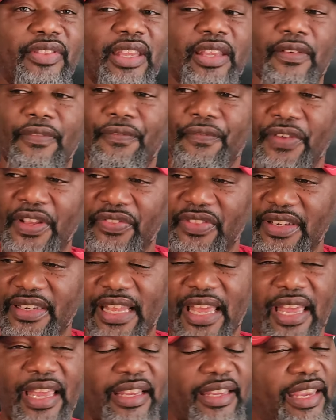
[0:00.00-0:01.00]
think,
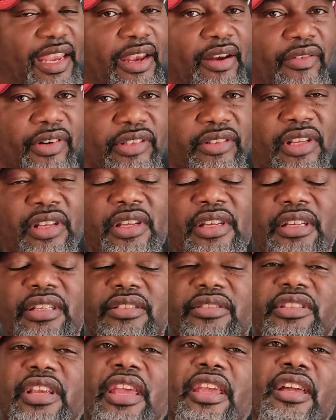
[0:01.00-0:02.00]
59 carries.
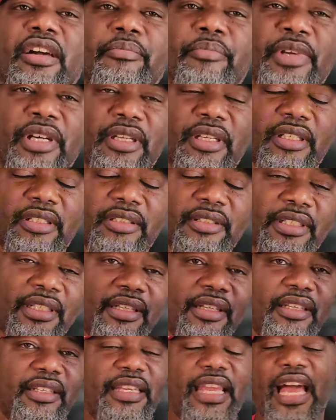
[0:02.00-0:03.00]
Jam Miller
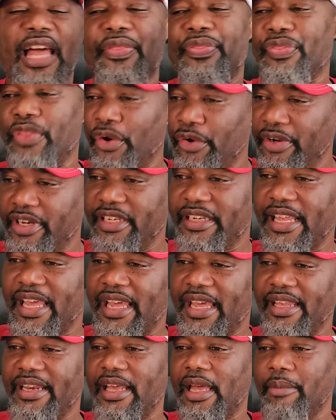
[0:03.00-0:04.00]
got
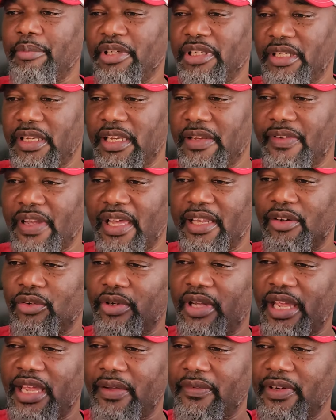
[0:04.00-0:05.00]
39, I believe. I
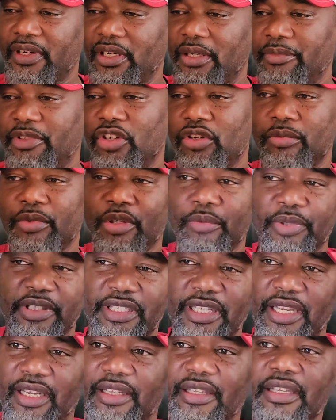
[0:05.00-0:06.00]
don't have it up no more, but
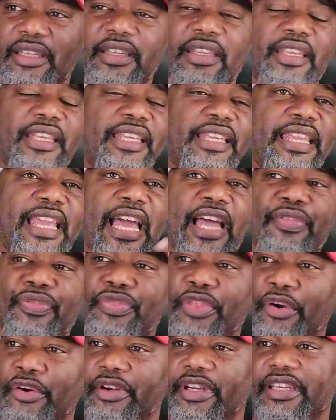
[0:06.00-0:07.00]
yeah, he
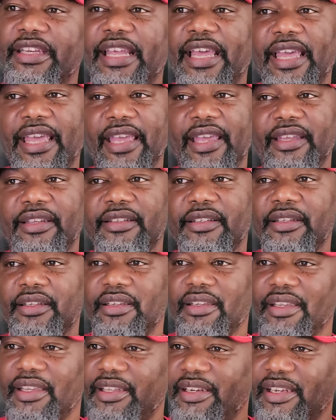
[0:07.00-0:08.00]
got 39.
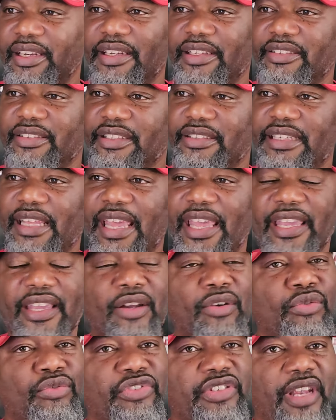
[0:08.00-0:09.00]
And it is a
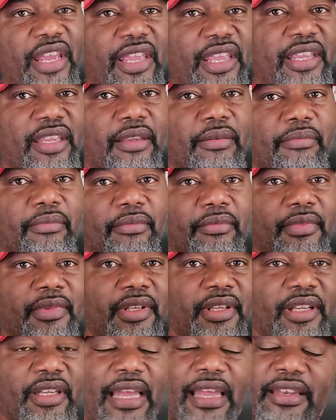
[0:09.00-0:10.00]
daggone shame.
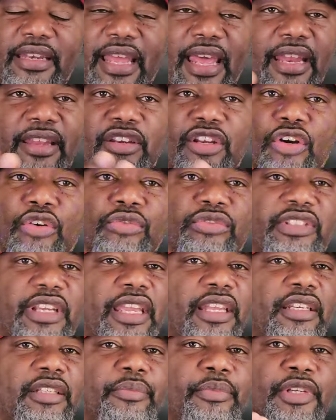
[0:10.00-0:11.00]
And I know
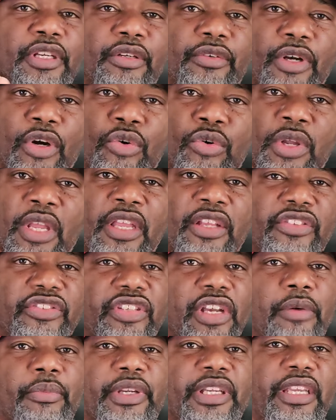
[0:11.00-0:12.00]
Jalen Miro,
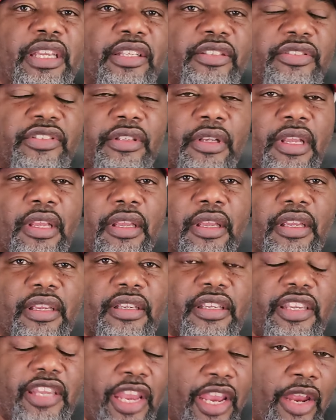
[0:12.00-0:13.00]
some of his
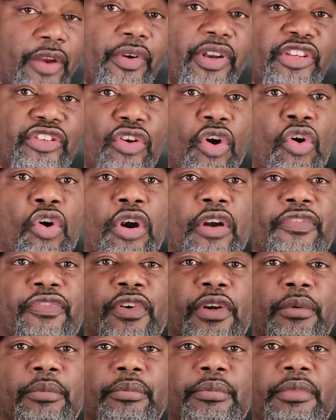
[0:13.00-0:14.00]
carries are
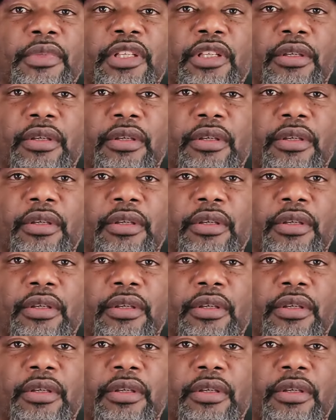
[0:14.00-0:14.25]
from